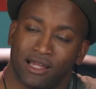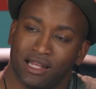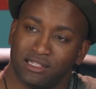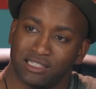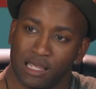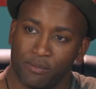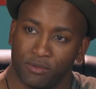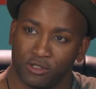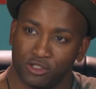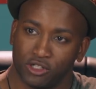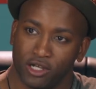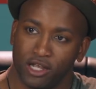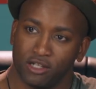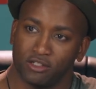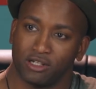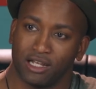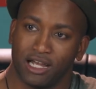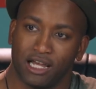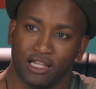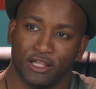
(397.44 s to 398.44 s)
landscape is
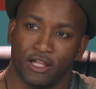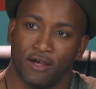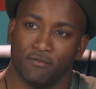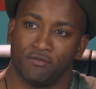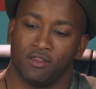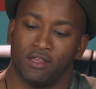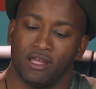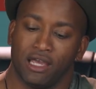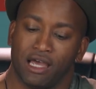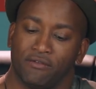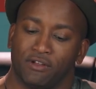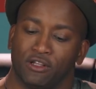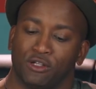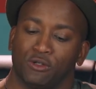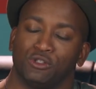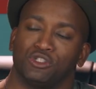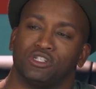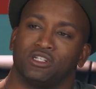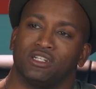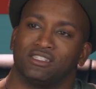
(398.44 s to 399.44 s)
changing. I love that the
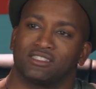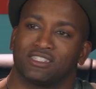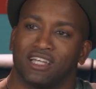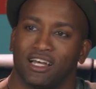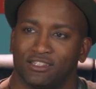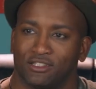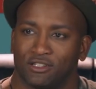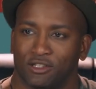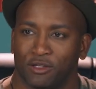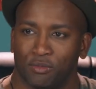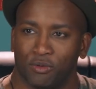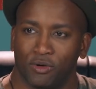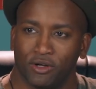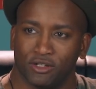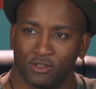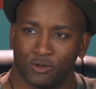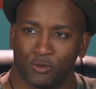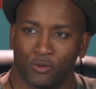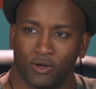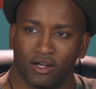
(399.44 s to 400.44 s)
evolution has gotten to the
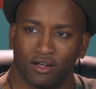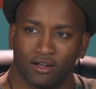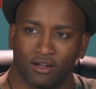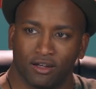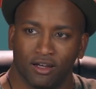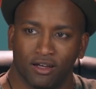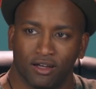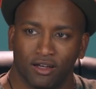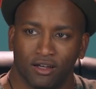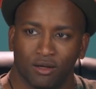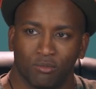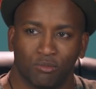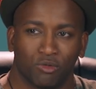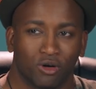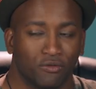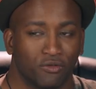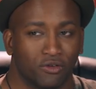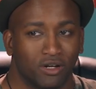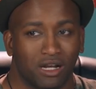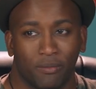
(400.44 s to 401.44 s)
point to where,
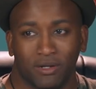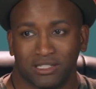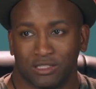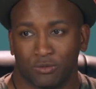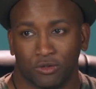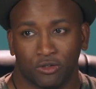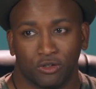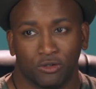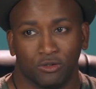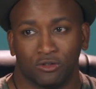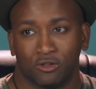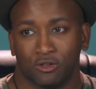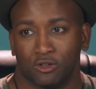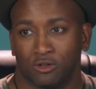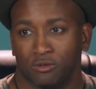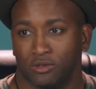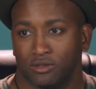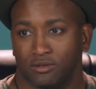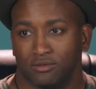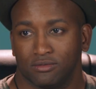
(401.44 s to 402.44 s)
bro, if you're not messing with
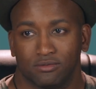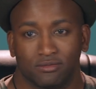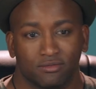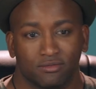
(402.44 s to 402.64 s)
YouTube,